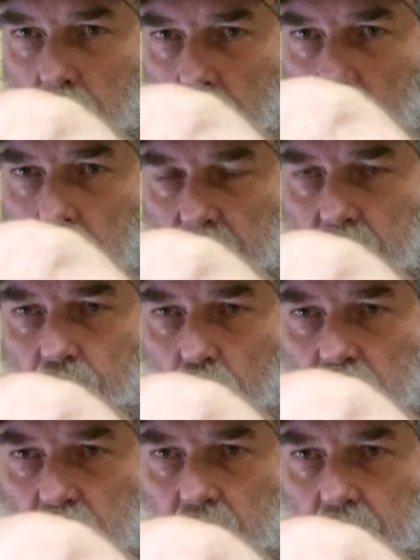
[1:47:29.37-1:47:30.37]
I did, of
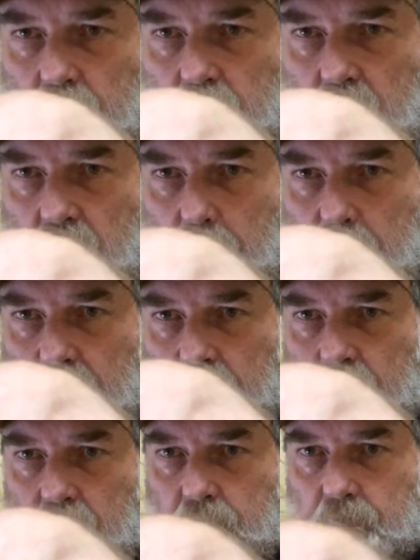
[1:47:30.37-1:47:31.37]
course I did. It was a great
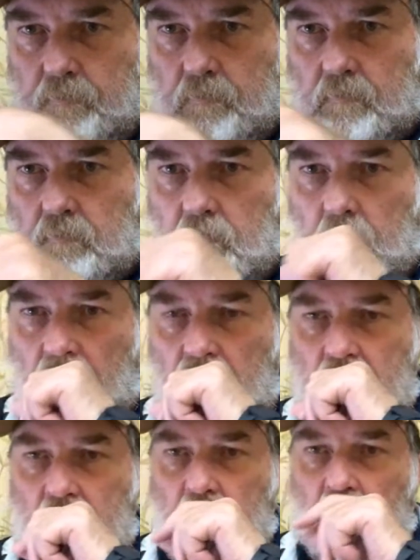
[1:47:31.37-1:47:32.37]
match.
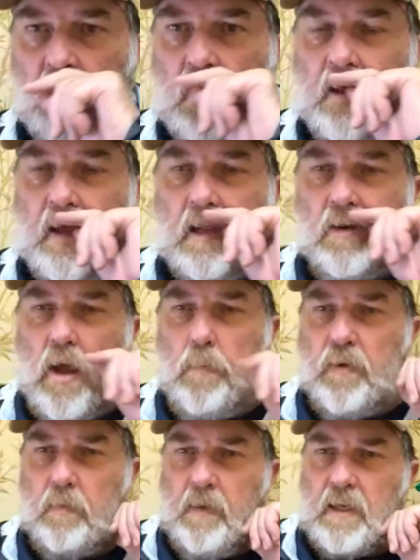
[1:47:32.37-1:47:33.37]
England
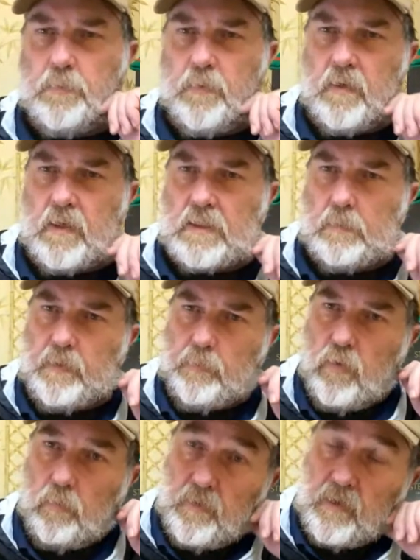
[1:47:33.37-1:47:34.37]
opening batsman is a big
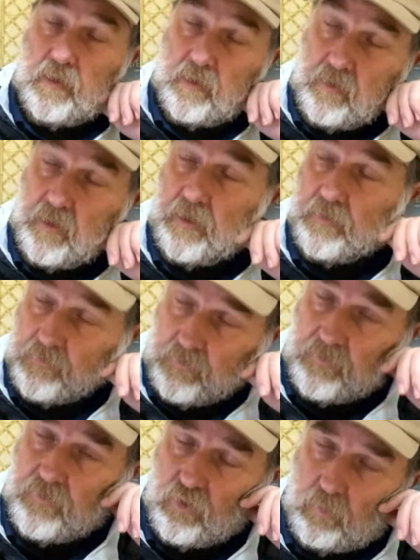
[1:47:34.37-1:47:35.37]
problem. It is.
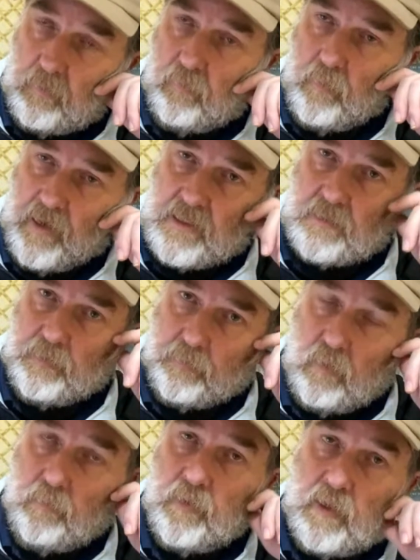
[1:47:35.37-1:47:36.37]
It still remains a big
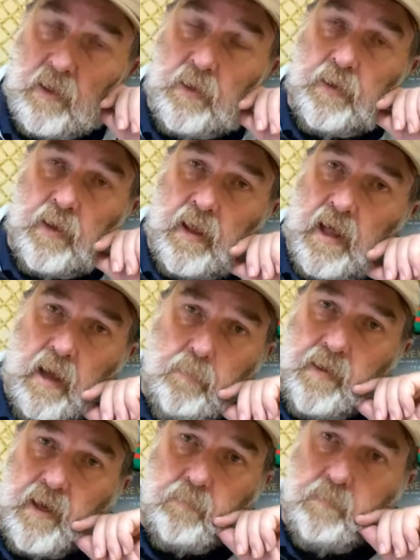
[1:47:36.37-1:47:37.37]
problem.
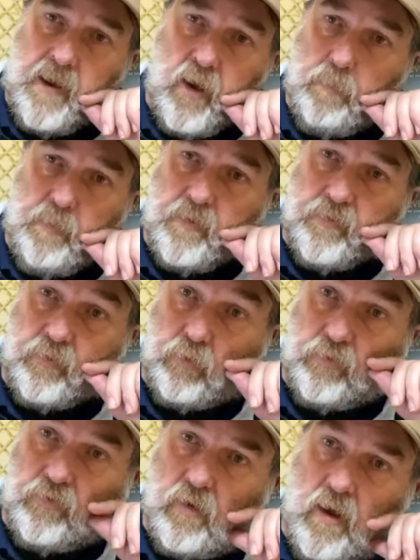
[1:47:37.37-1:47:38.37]
Hamid may not be the
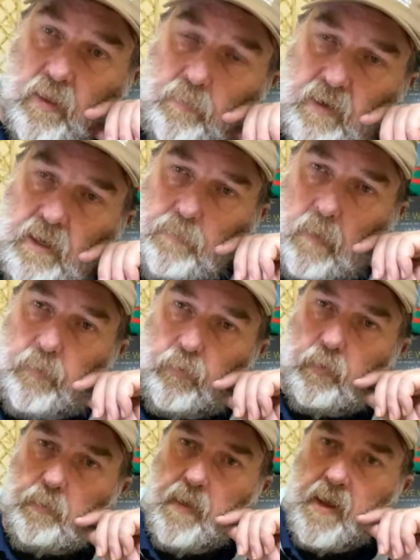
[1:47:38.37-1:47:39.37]
solution either, but he probably
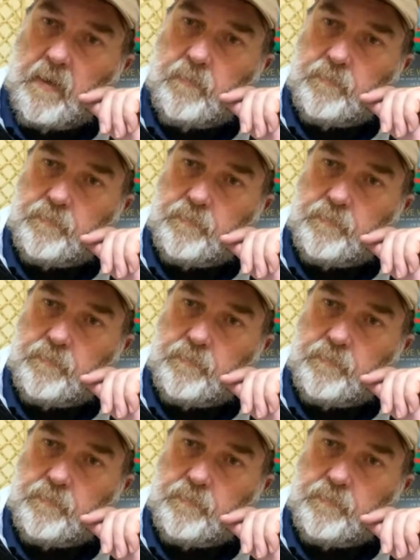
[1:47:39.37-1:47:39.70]
will be batting.